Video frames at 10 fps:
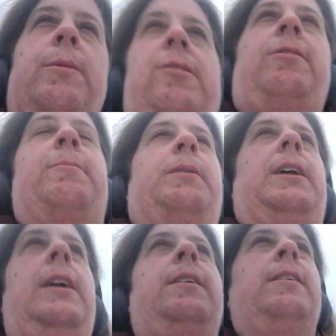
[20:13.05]
with
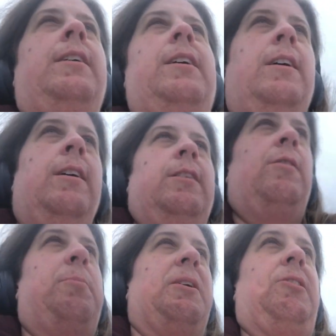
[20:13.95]
somebody,
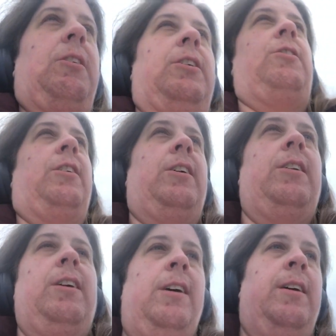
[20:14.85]
it's best that you not
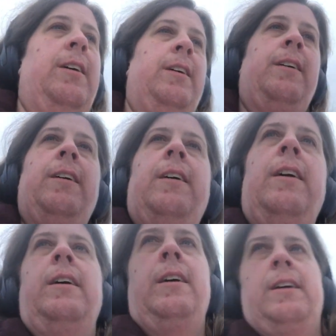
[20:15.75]

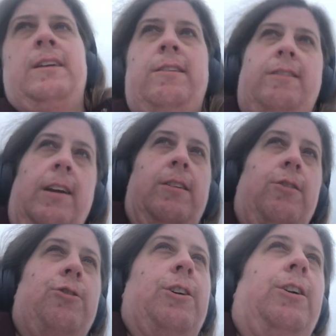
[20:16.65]
take this
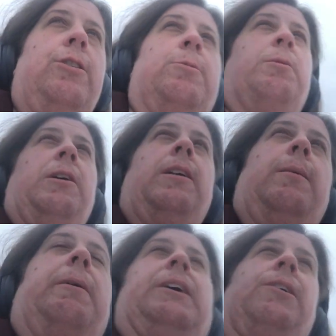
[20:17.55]
trail completely
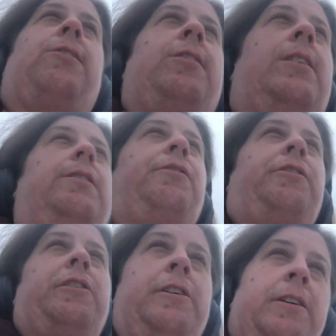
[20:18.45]
by
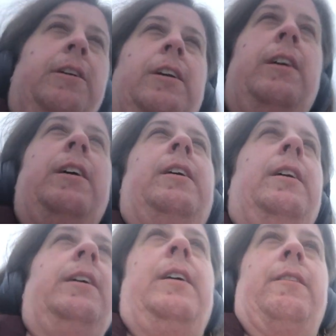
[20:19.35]
yourself.
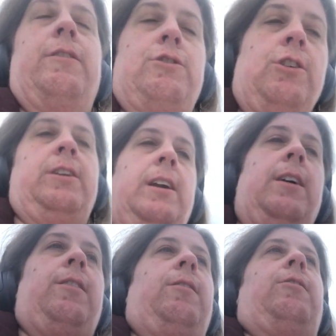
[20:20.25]
If you're trying to
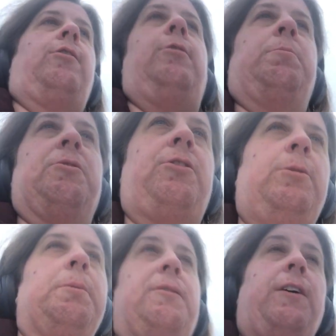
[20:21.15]
get super,
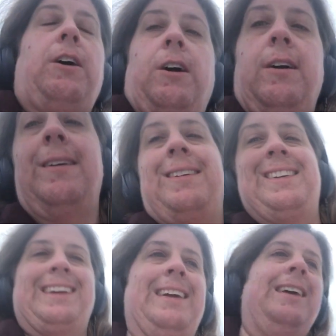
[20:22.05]
super far.
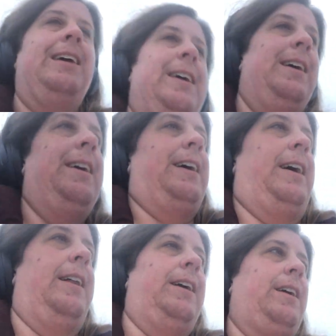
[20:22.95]

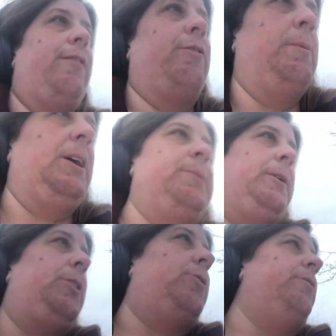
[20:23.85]
Uh, lucky for me, I'm
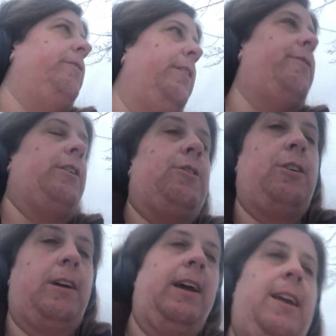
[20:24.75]
not going very far
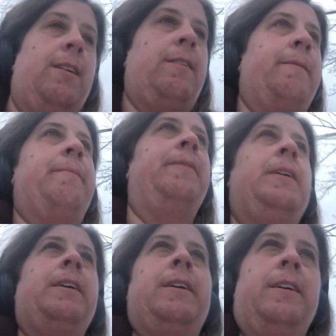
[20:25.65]
today.
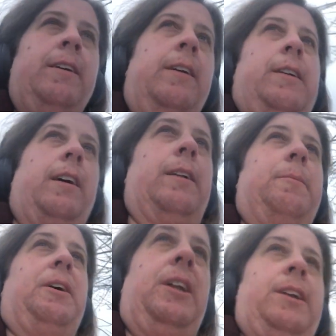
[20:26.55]
And
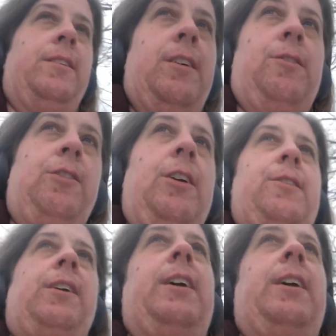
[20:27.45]
I'm not heading downtown